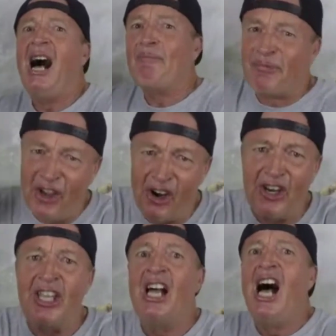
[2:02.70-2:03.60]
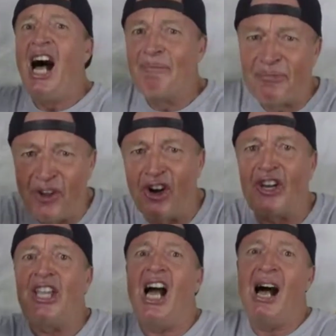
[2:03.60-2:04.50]
I'm 30, I'm
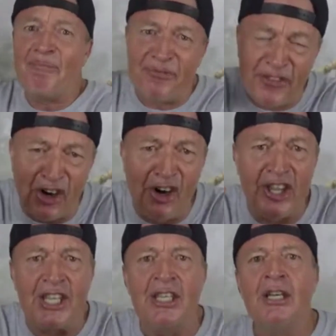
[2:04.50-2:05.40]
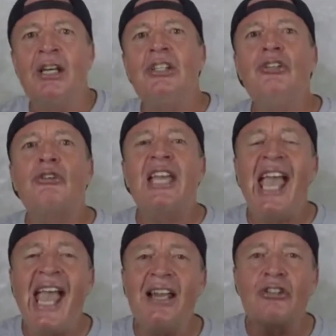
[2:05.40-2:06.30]
30, I'm 30. You
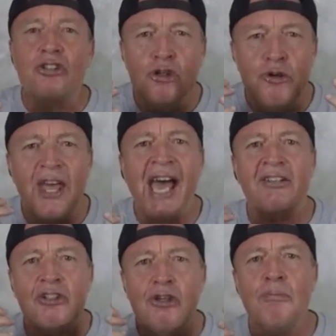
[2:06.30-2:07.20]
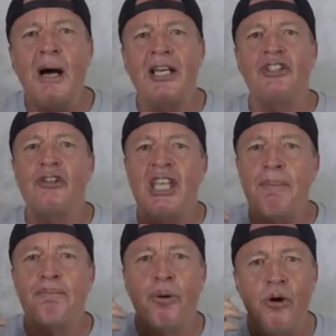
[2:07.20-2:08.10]
can't do that too much. You
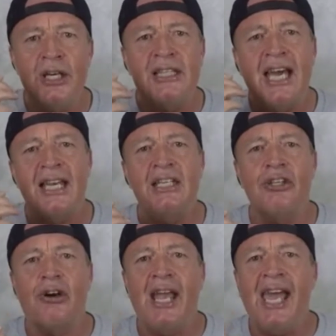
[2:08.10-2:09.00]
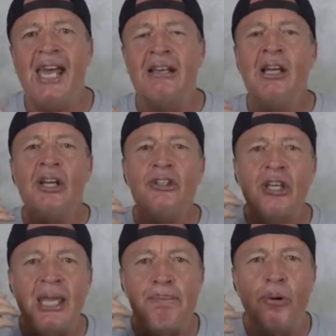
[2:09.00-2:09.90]
keep putting that into your head. You
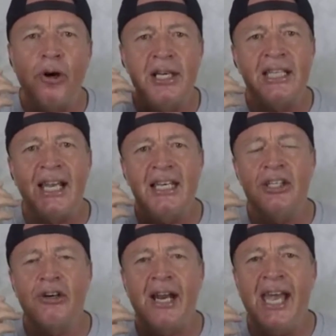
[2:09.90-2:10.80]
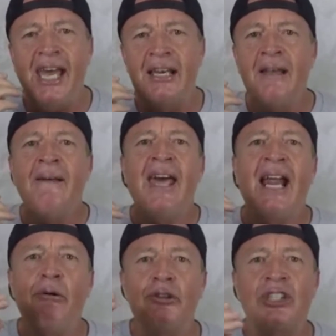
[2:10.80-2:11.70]
keep putting that into your head. And
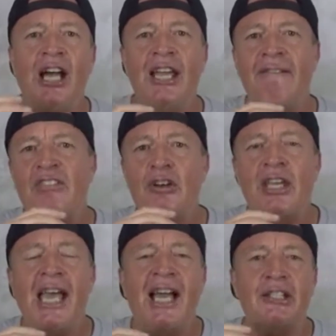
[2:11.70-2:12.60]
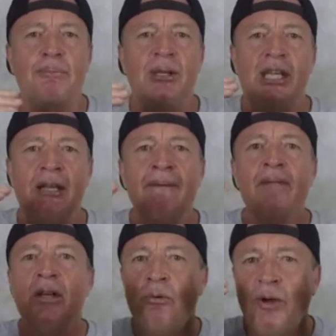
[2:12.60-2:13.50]
I will tell you, if you catch me
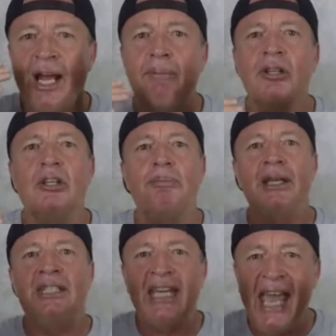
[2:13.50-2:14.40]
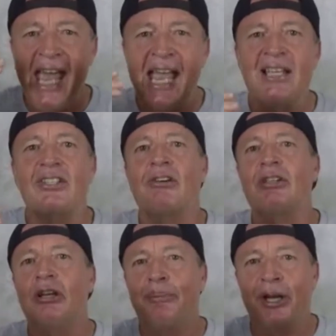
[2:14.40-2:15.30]
when I'm a little bit dazed or a
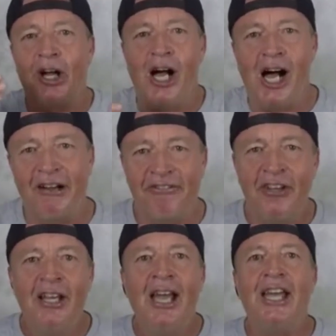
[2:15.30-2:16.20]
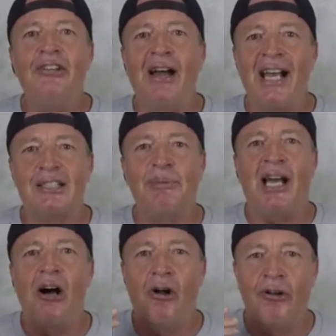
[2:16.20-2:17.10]
little bit off, and you ask me
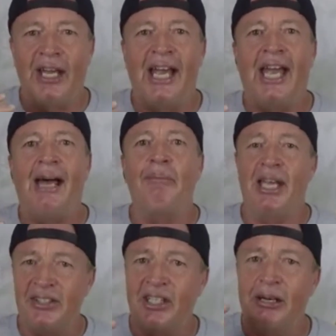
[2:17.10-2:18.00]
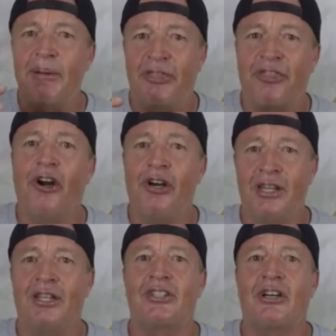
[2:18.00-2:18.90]
how old I am, it's going to be
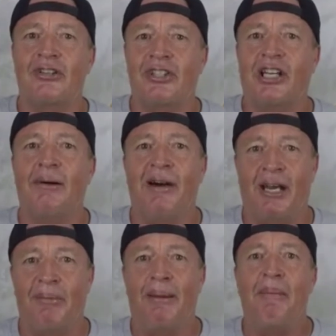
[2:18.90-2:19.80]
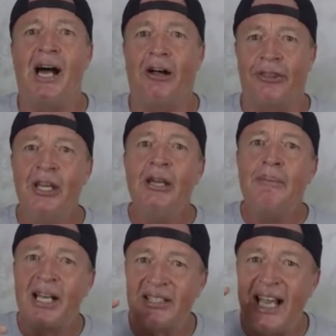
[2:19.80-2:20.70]
30 that starts to come out of my mouth
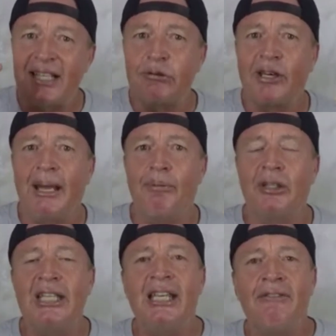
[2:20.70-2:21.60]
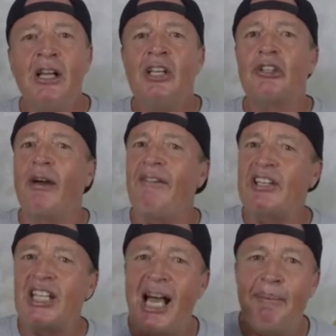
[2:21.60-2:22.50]
because that's what I believe. So
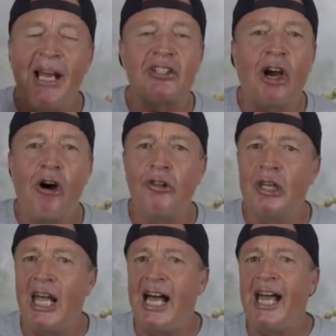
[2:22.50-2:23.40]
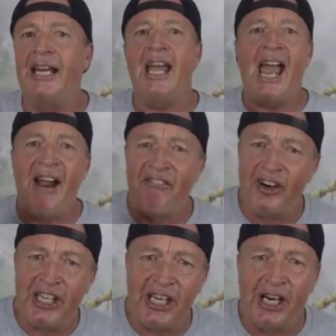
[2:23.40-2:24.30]
every time I toe the line,
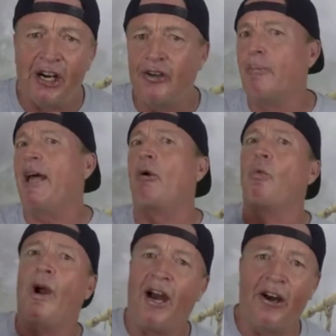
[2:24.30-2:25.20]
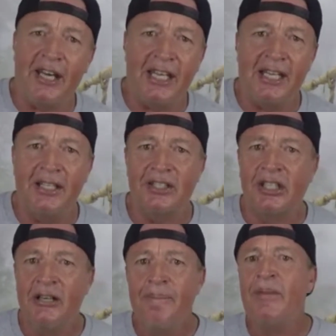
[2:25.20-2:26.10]
every year, no matter where it
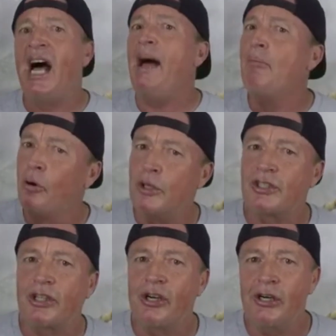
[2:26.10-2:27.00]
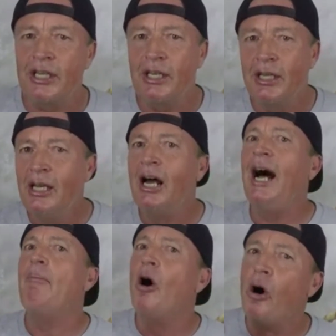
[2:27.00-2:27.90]
is, I'm always 30.
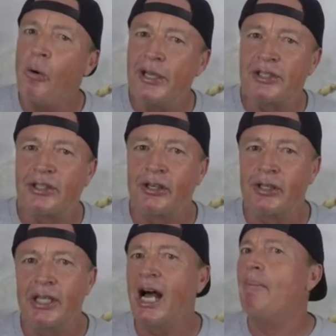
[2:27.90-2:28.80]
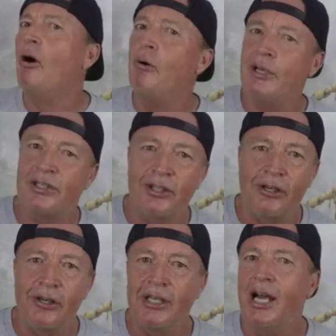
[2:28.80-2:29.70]
I'm always 30. I'm always
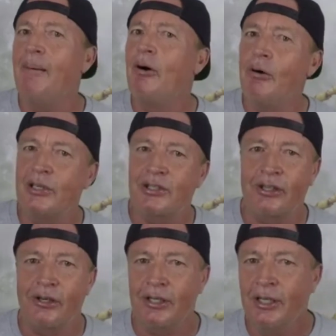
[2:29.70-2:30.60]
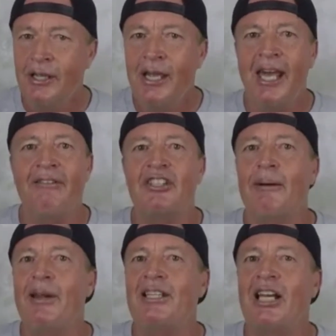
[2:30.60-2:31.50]
30. I'm always 30. And if
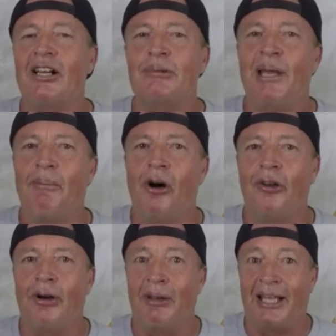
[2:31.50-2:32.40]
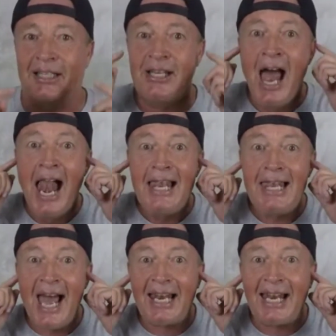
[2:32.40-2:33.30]
somebody tells me I'm older, I'm like this,
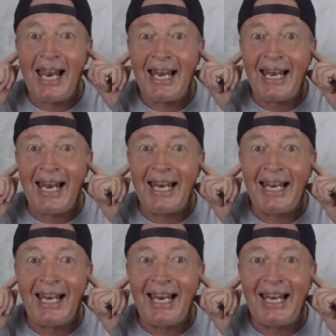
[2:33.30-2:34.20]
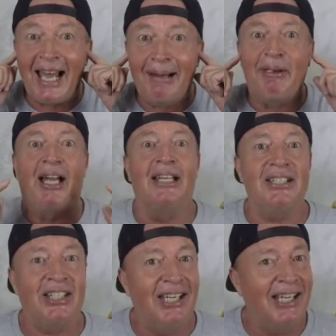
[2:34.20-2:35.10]
la la la la la la la la. I'm not
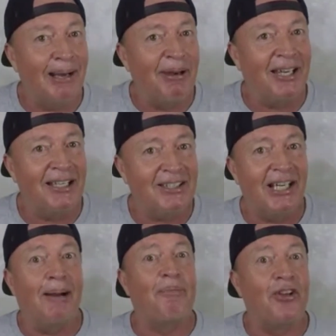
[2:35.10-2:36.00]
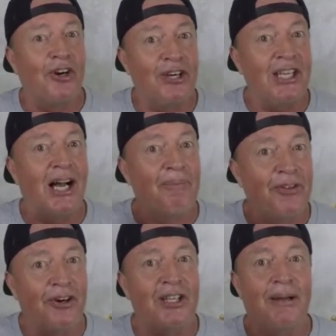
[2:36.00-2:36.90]
listening. I'm not listening. I'm 30. I'm
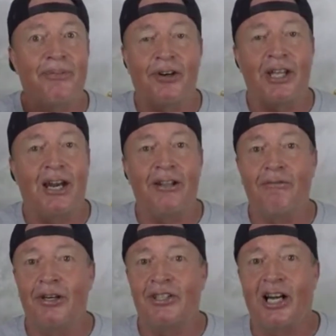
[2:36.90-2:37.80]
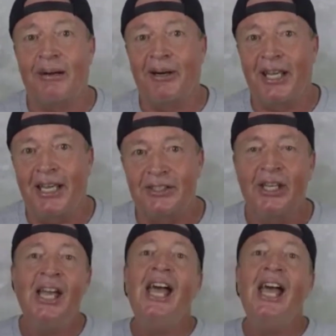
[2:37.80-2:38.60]
30. I'm 30. I don't even want to talk about age.